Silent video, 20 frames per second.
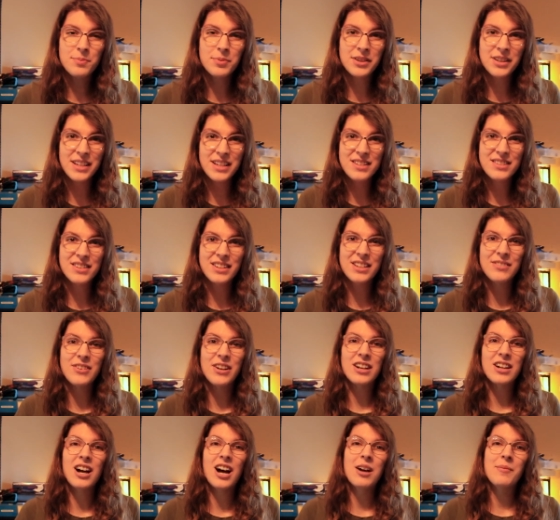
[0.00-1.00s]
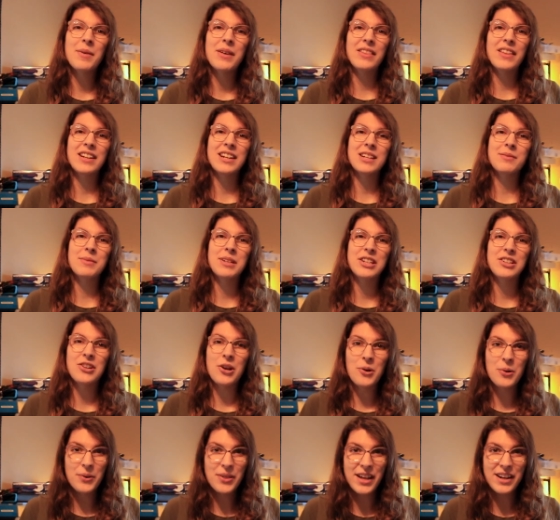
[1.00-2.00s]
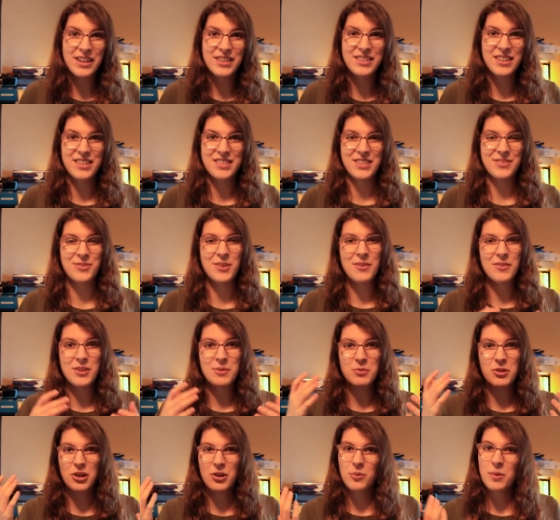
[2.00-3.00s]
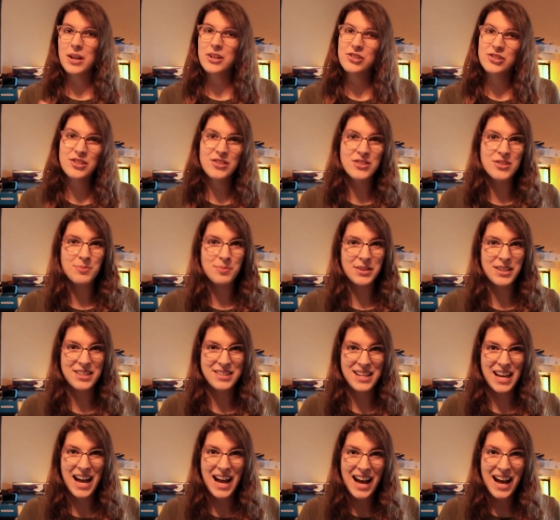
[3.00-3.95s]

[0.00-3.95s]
please leave a comment letting me know that it does. If you have any more questions, please